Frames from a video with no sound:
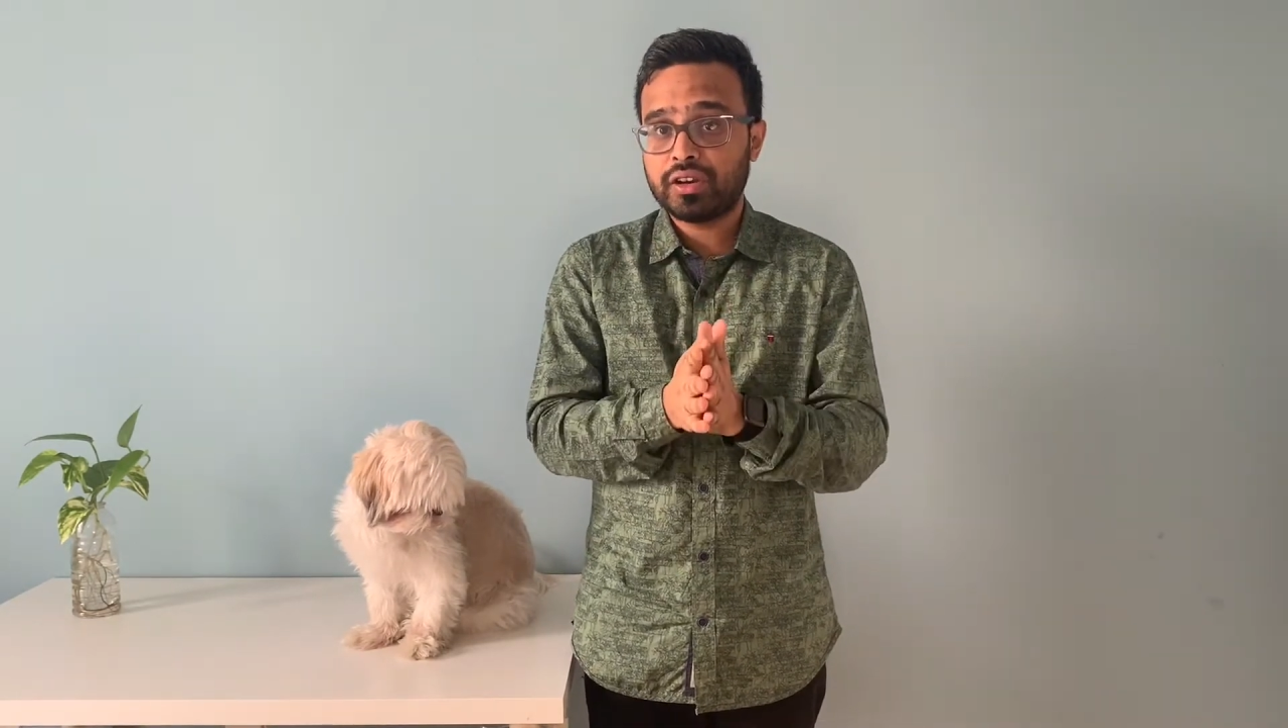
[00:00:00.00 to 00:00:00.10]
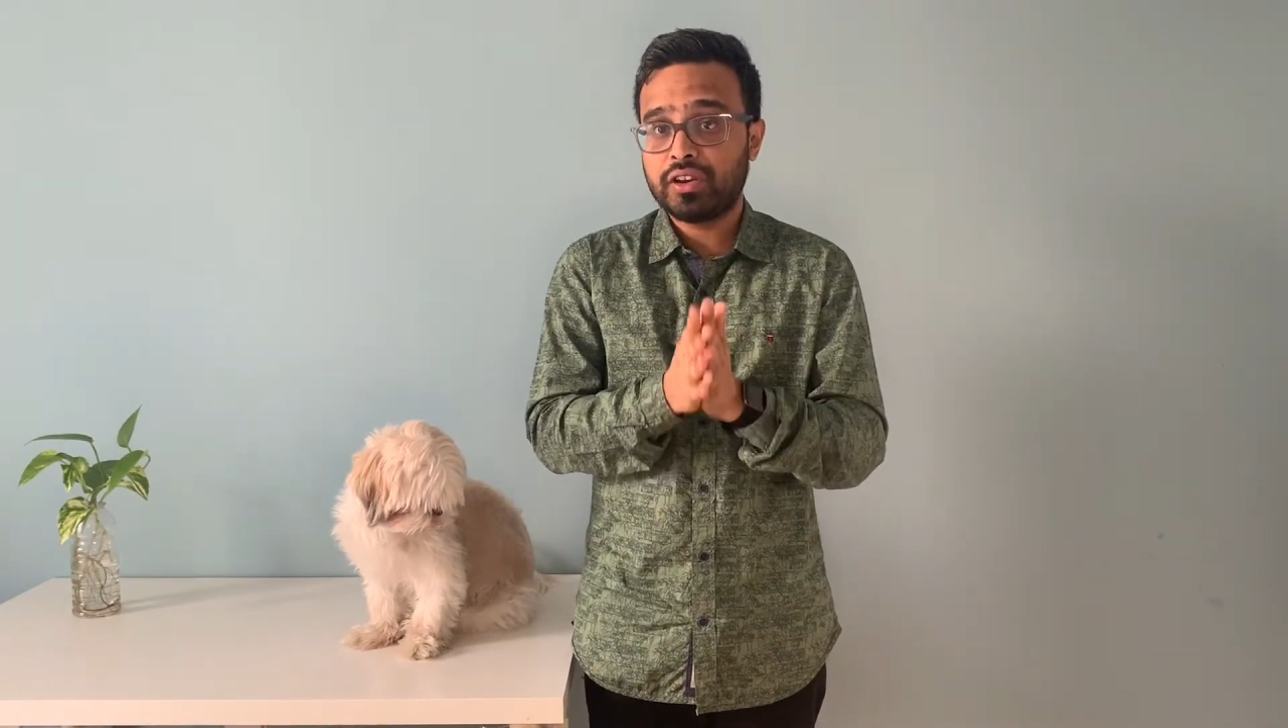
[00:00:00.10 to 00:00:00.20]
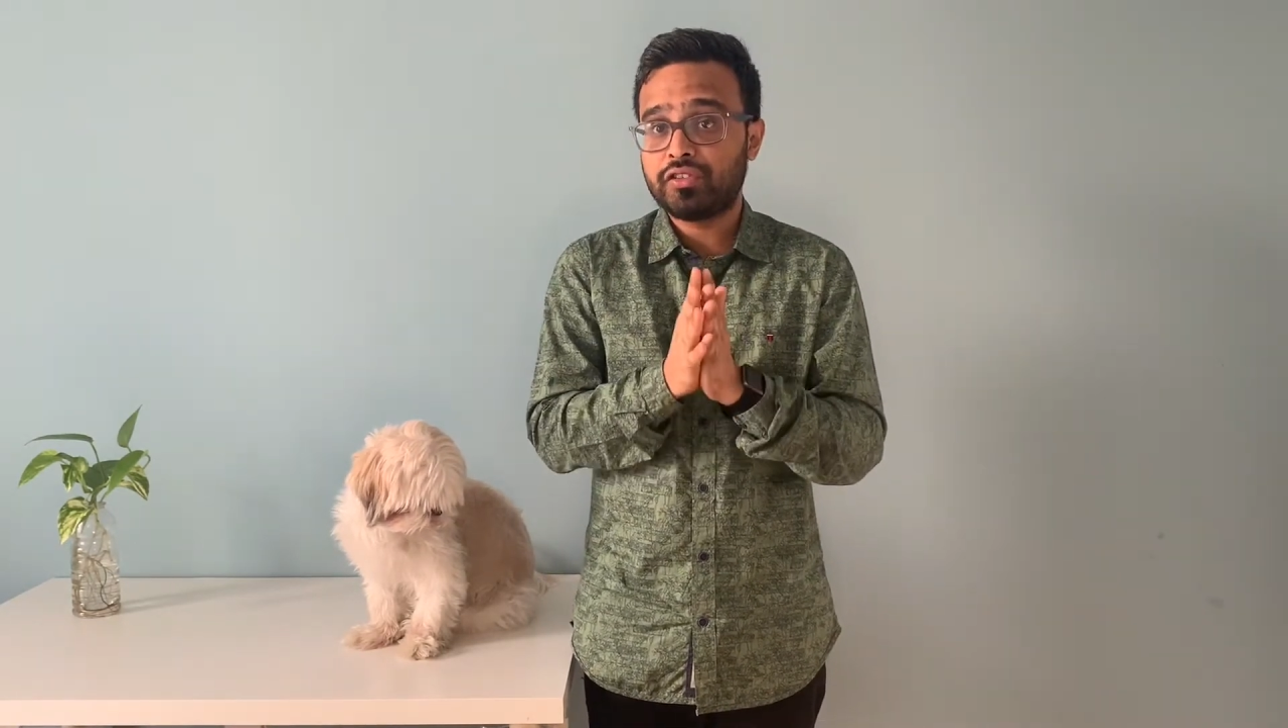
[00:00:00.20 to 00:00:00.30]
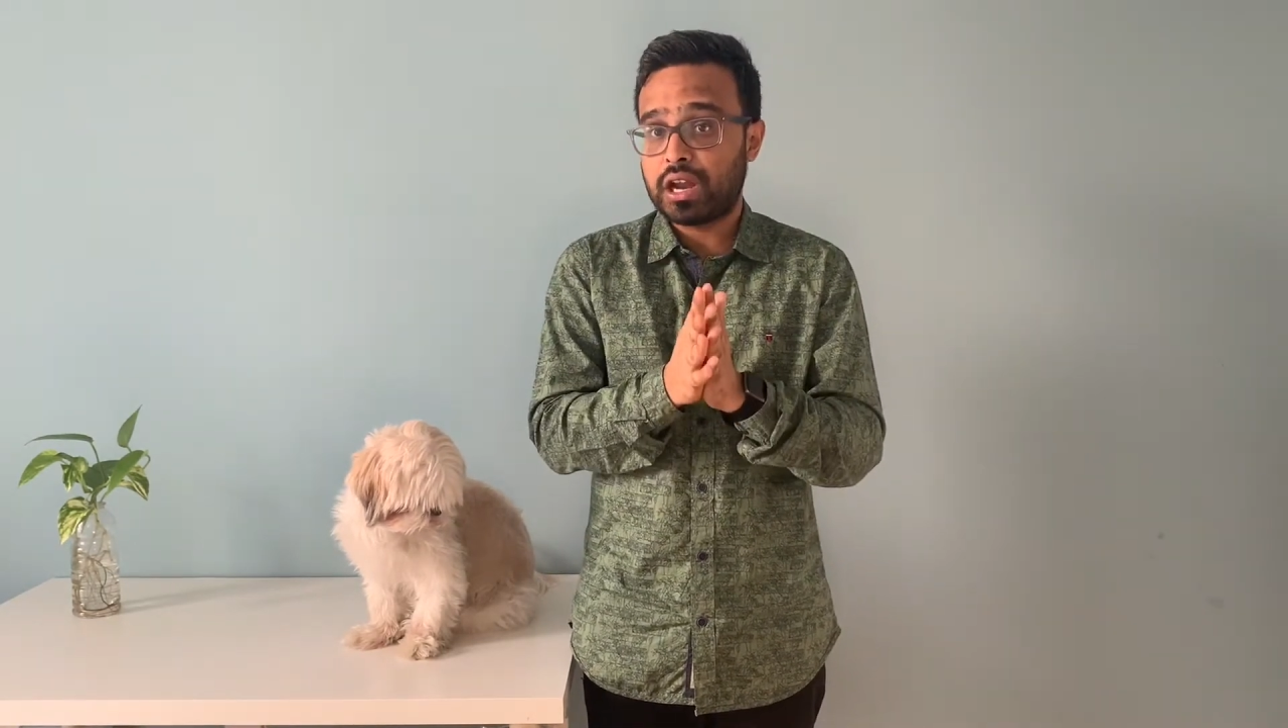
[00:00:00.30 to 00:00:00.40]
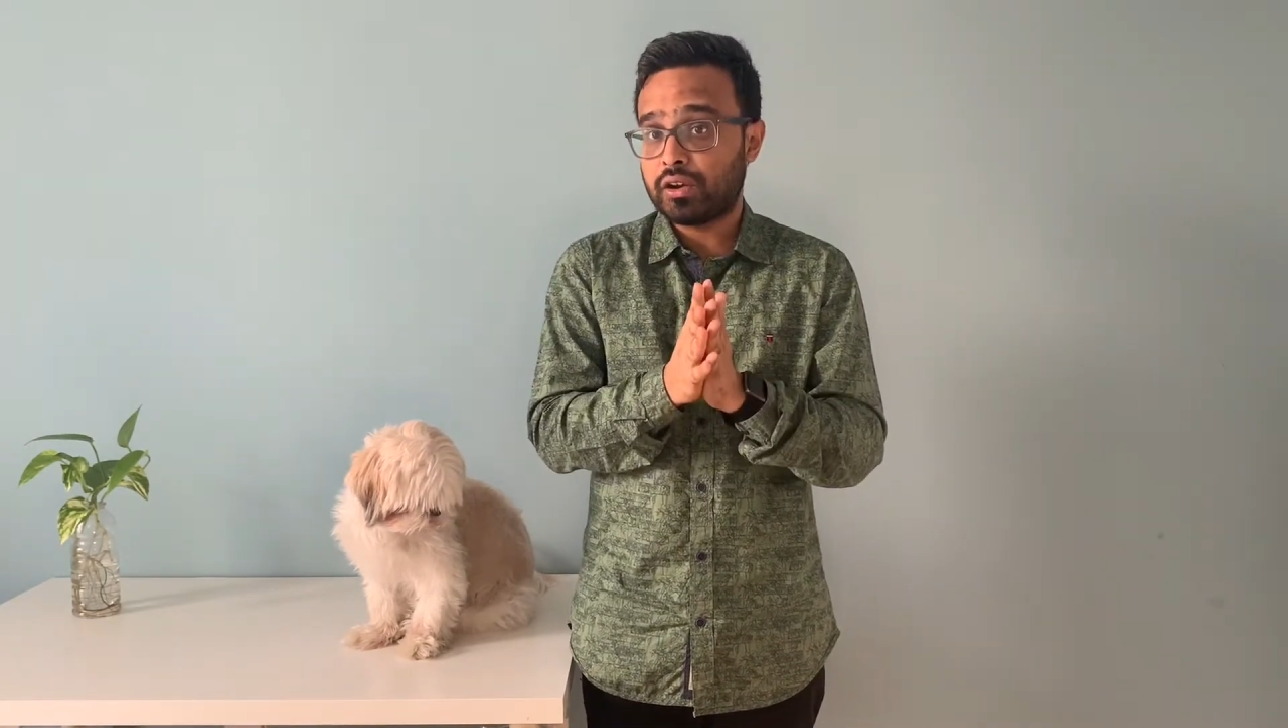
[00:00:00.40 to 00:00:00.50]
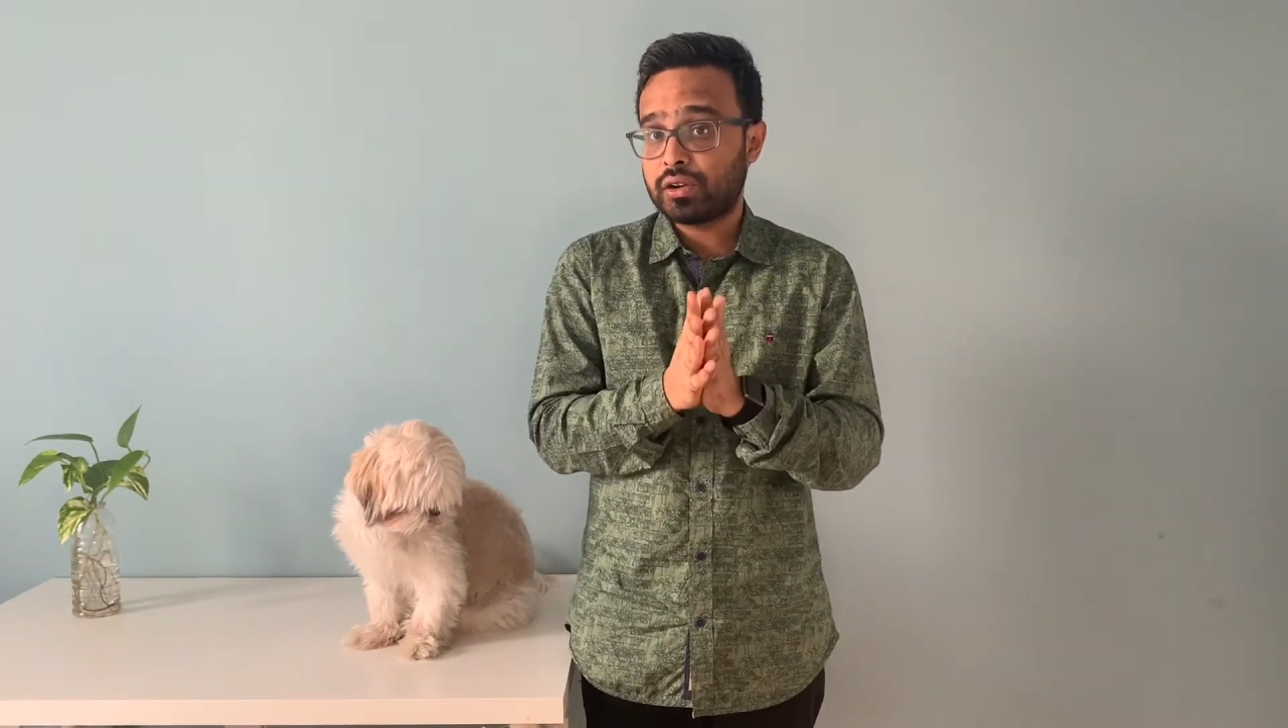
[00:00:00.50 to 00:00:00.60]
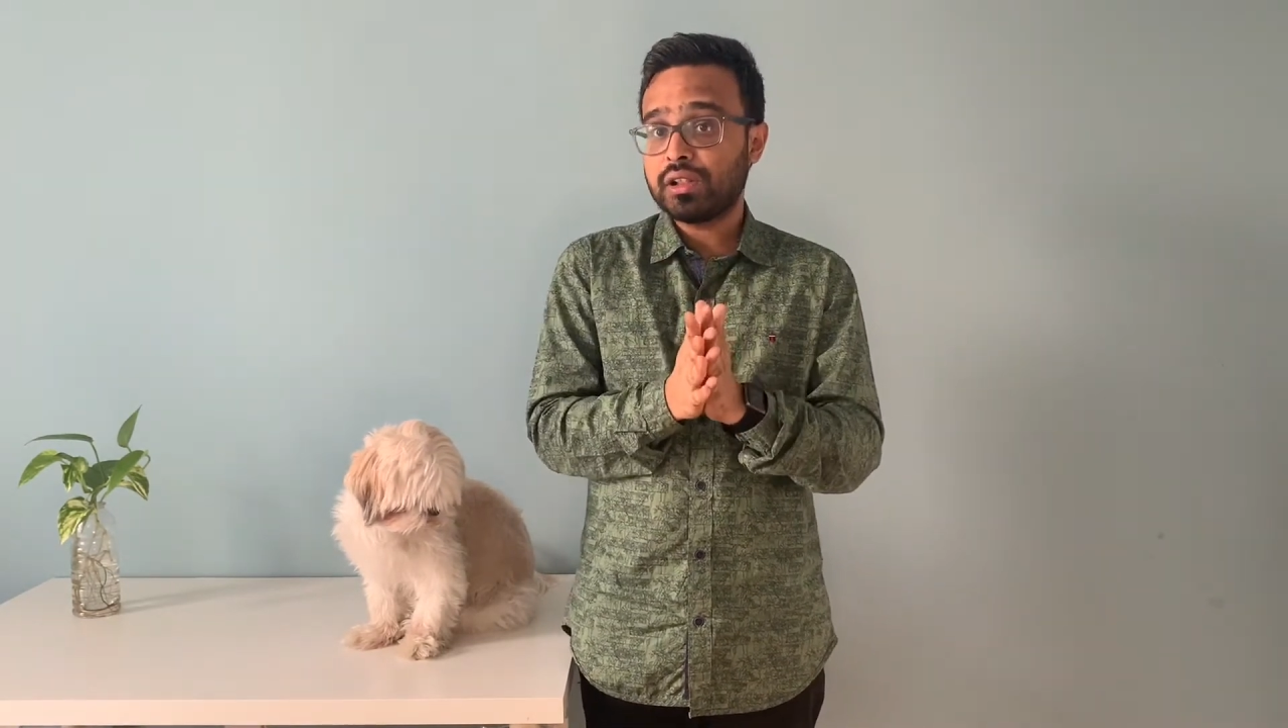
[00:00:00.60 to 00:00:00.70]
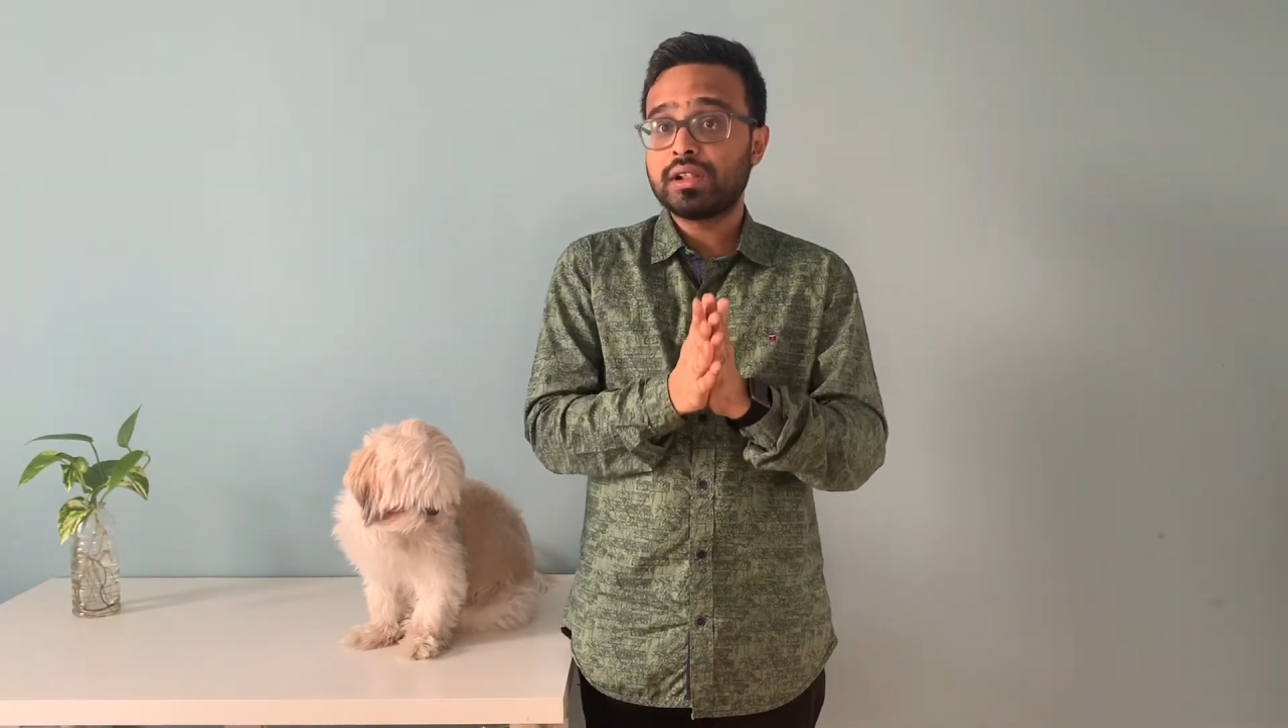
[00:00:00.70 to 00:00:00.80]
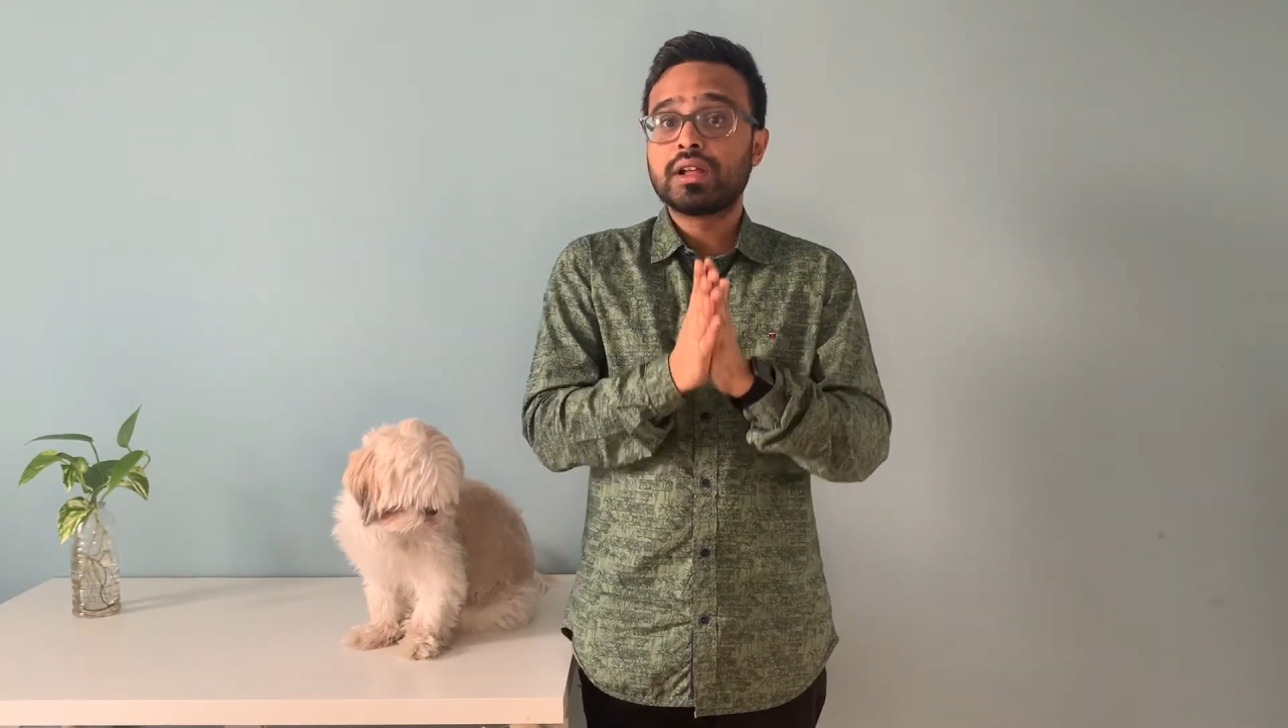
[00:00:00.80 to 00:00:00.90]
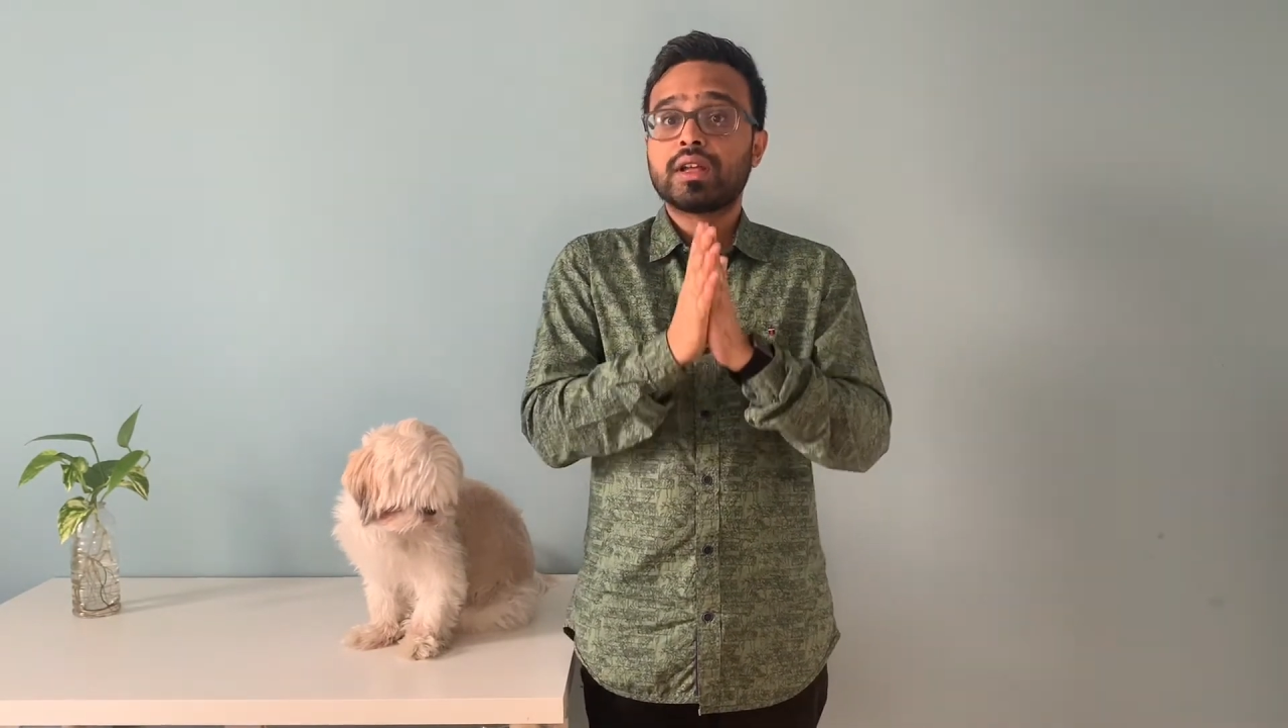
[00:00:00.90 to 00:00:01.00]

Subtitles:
in general,